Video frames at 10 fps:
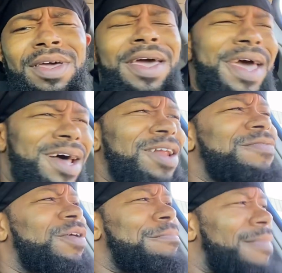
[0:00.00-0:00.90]
Hell
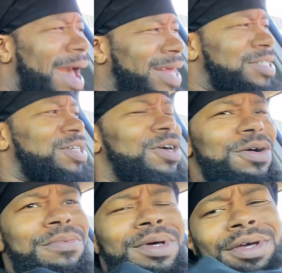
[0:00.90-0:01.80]
of a
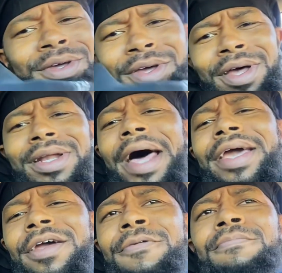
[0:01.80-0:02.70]
matchup.
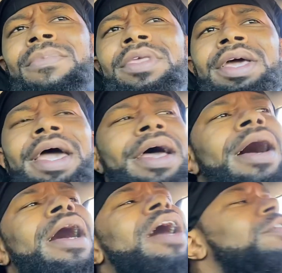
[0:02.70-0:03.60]
Like,
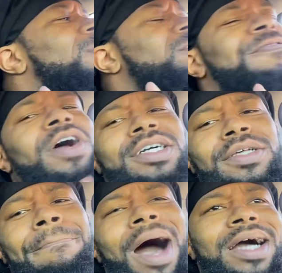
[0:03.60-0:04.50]
other motherfuckers
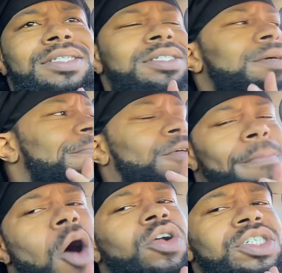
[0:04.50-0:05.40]
in boxing,
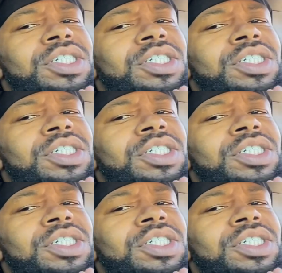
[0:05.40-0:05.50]
promoters and